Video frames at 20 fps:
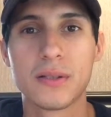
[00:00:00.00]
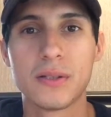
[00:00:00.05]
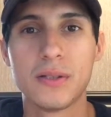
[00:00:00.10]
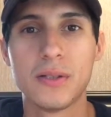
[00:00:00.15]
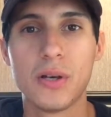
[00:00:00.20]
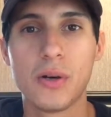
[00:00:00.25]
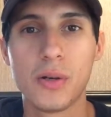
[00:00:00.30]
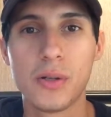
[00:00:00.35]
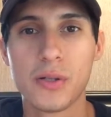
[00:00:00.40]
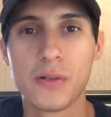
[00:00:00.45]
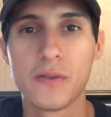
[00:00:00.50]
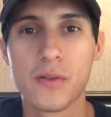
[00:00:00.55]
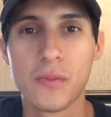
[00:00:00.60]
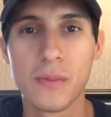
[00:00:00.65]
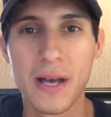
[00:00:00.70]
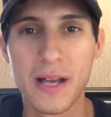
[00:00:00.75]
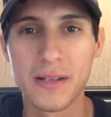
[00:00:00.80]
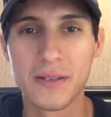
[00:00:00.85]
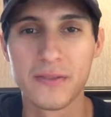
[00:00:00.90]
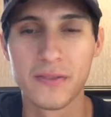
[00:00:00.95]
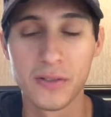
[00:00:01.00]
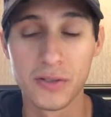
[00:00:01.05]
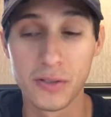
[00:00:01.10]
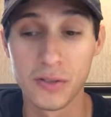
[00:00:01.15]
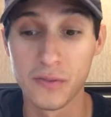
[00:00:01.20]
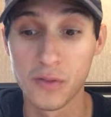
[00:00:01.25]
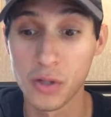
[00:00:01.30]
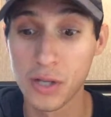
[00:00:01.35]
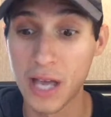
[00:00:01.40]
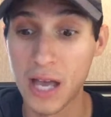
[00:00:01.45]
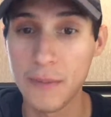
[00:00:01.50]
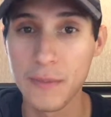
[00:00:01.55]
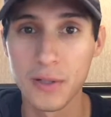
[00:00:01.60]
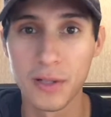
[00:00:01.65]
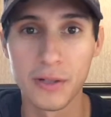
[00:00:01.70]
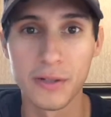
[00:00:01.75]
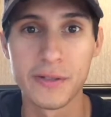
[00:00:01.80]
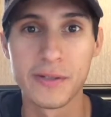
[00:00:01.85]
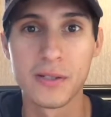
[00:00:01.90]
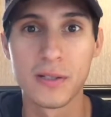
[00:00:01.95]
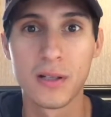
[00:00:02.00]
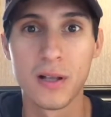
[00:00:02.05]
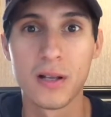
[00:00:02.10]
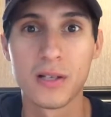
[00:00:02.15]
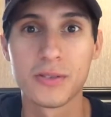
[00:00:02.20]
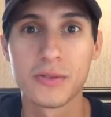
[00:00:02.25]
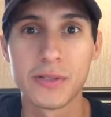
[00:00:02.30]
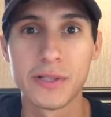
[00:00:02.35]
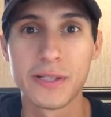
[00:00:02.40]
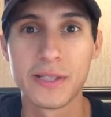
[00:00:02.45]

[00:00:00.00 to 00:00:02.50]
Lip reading: vocabulary, your glossary.